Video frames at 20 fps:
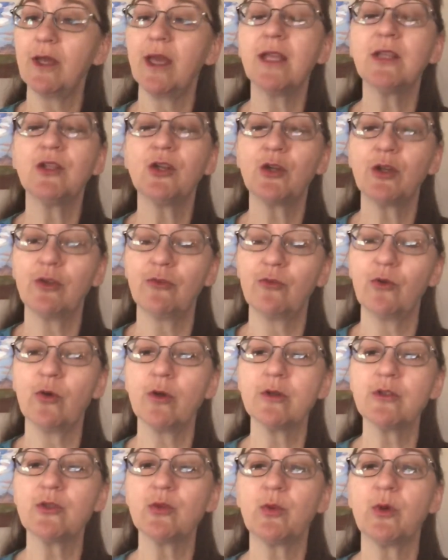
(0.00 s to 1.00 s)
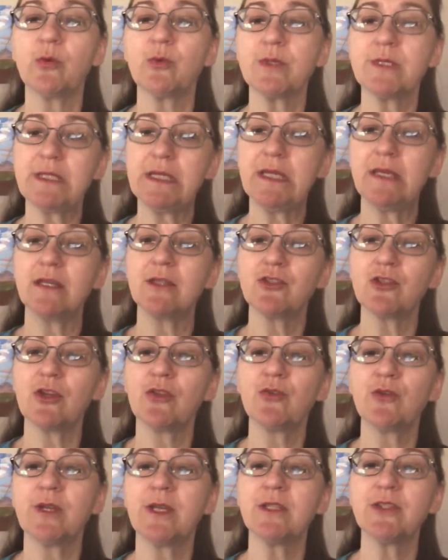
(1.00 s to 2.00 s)
and looking forward to when we're seeing each other
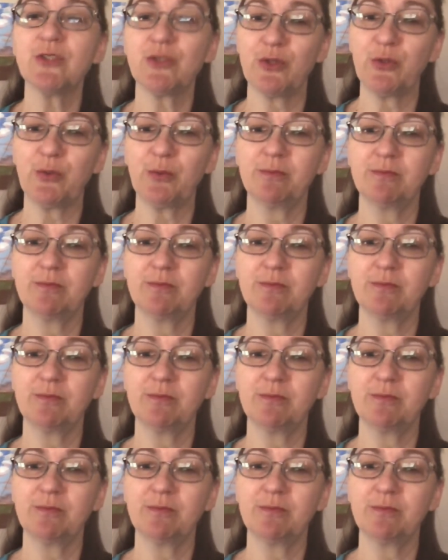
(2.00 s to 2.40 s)
again soon.